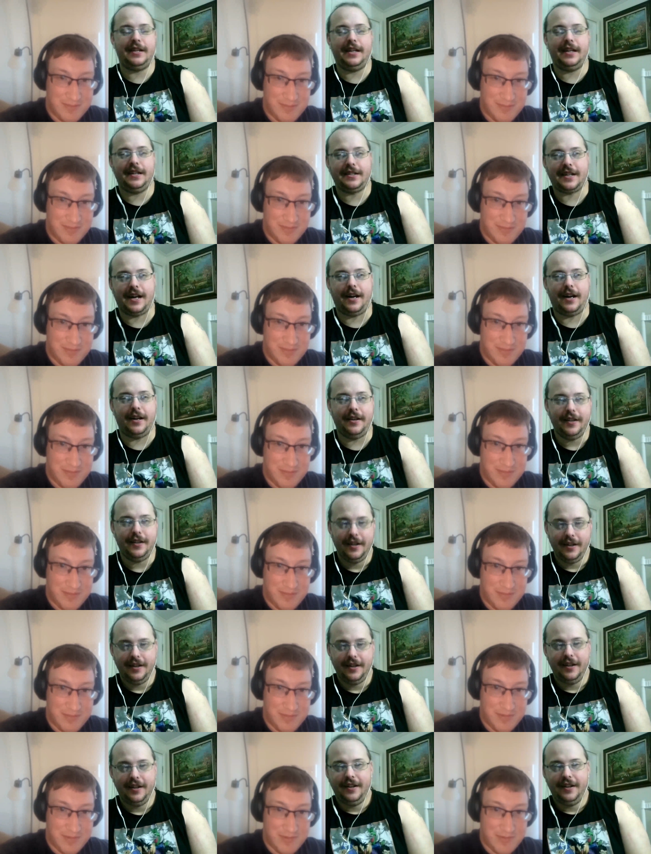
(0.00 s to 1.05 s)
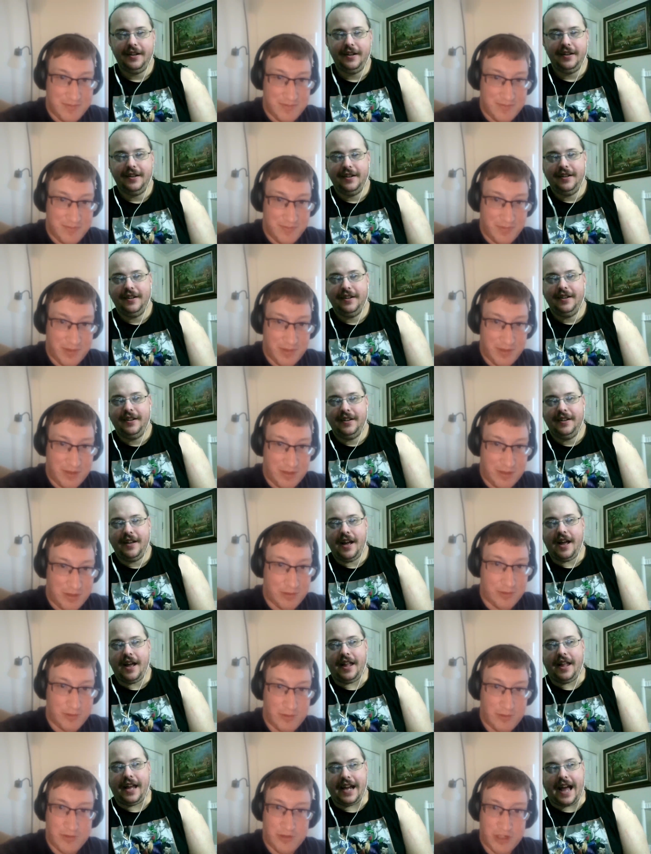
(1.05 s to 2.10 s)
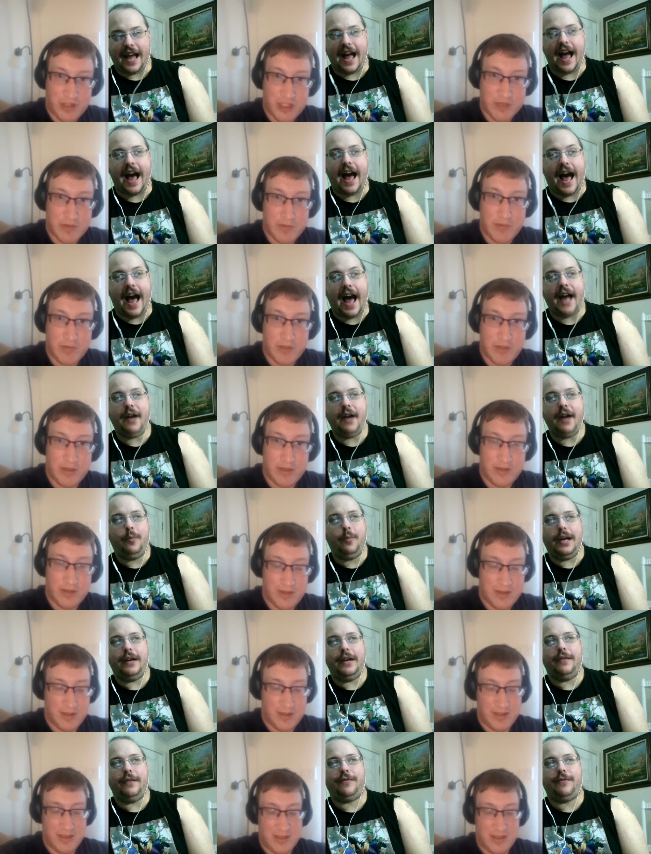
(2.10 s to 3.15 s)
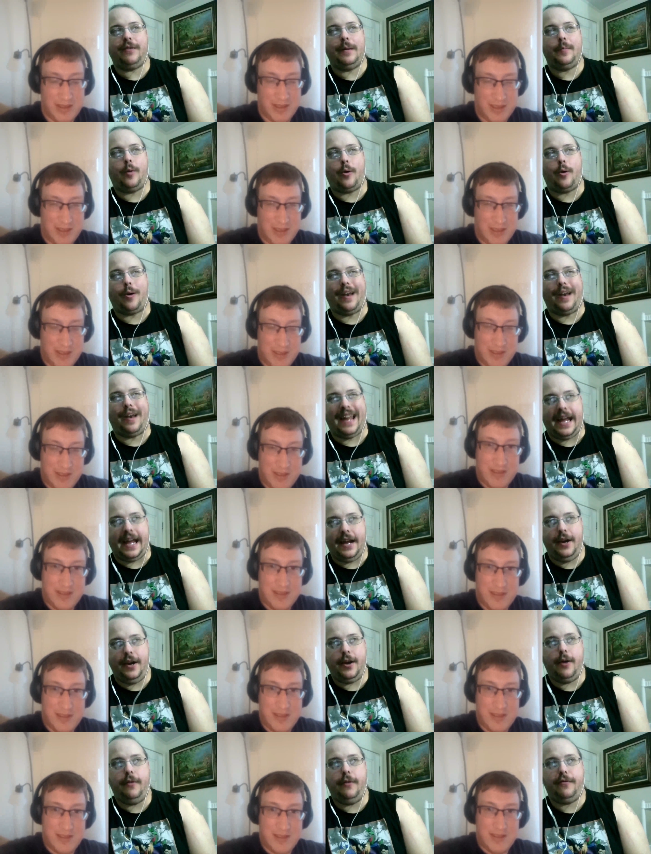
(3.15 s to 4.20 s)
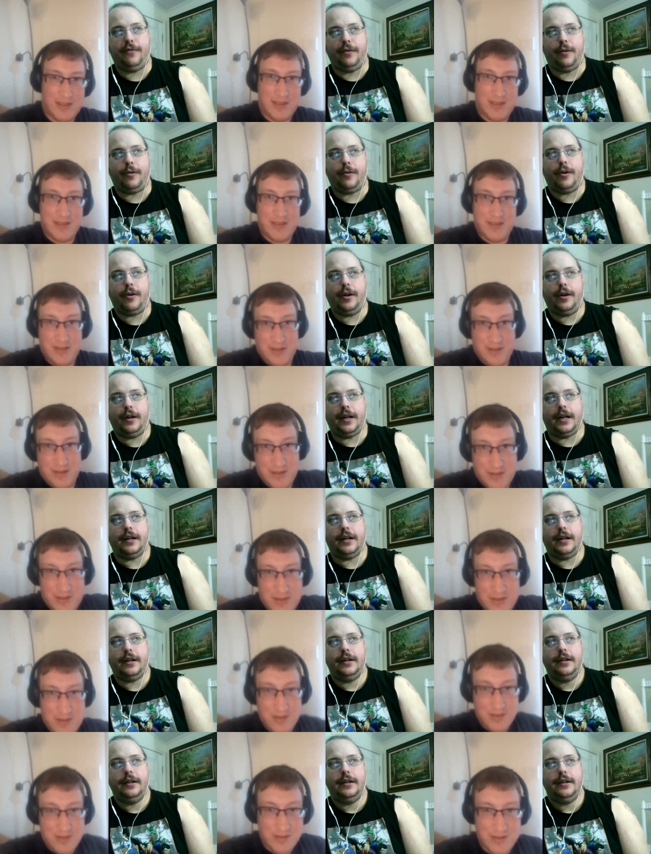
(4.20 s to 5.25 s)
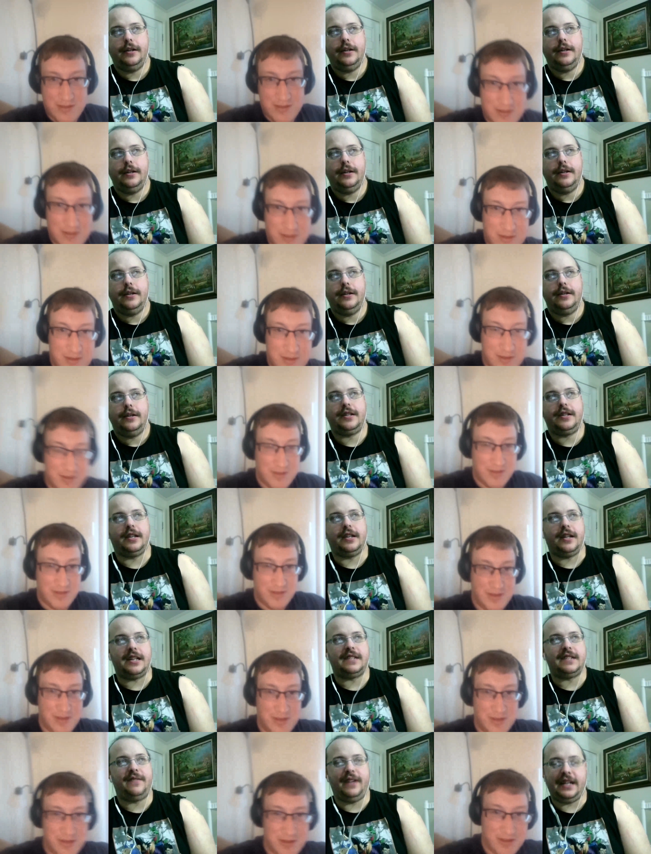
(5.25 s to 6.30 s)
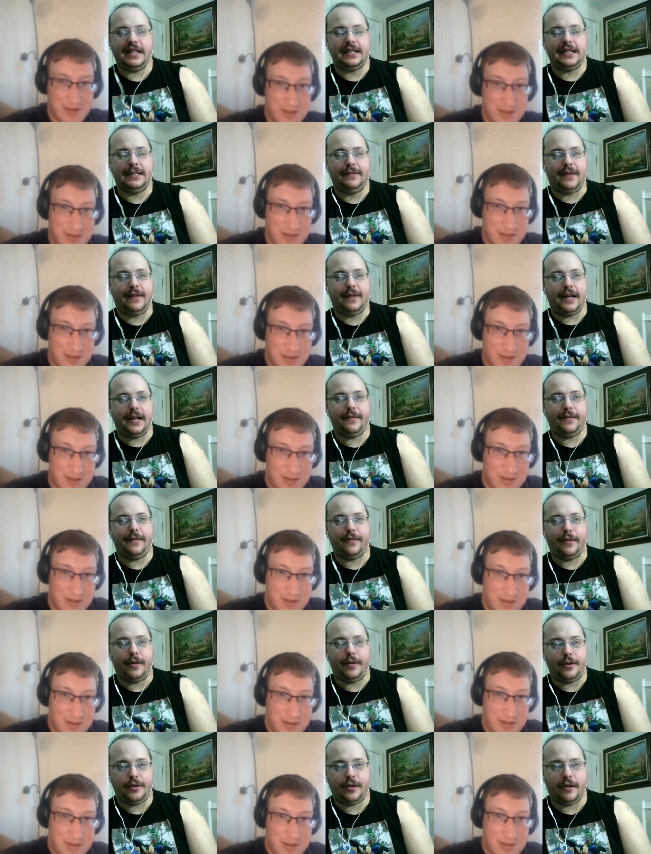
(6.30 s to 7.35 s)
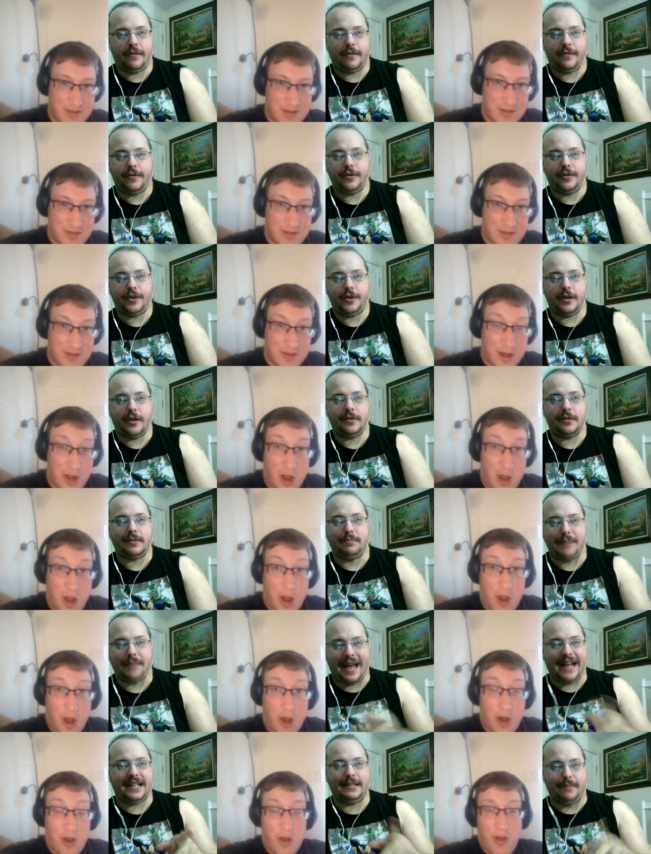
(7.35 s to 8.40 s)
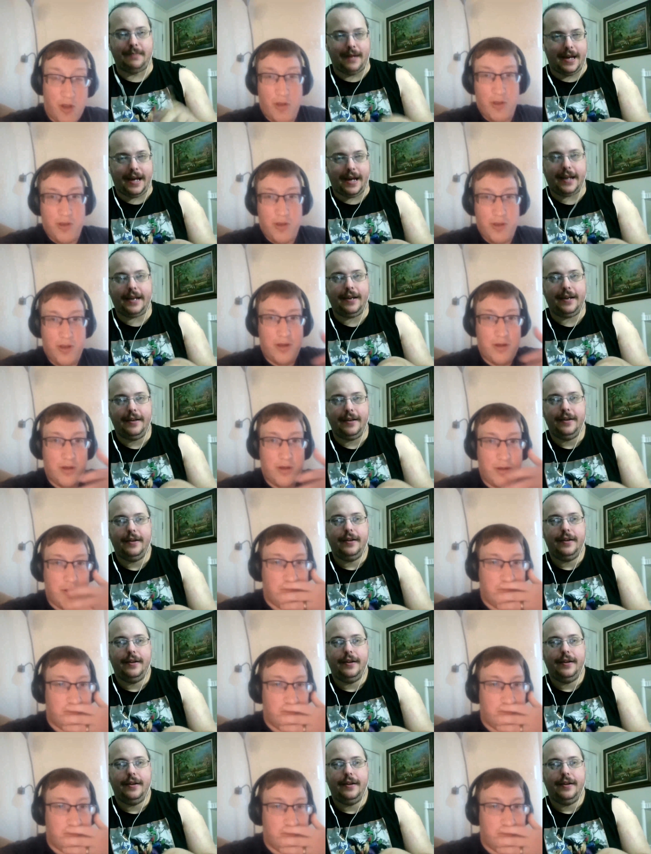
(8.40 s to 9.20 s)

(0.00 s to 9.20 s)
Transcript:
Speaker 1: the next con. Oh, like, dude, trust me. Man. I went from Orlando, Florida, to Las Vegas, Nevada for a sh- for shows back to back.